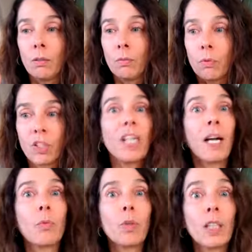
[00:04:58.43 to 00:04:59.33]
thing
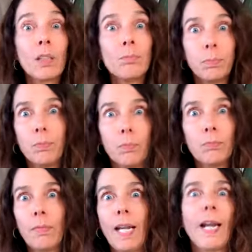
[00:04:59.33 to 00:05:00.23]
I'm really
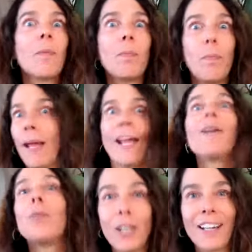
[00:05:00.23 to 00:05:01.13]

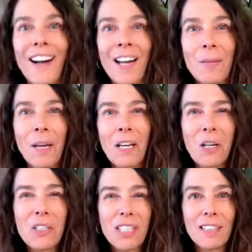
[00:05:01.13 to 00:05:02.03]
hammering on in my
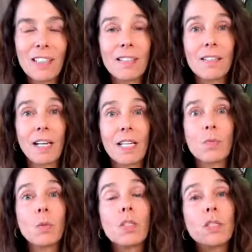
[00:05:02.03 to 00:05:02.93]
coaching these days,
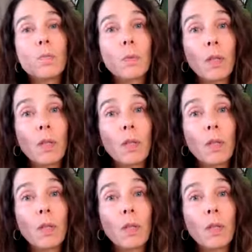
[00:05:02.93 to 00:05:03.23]
which is the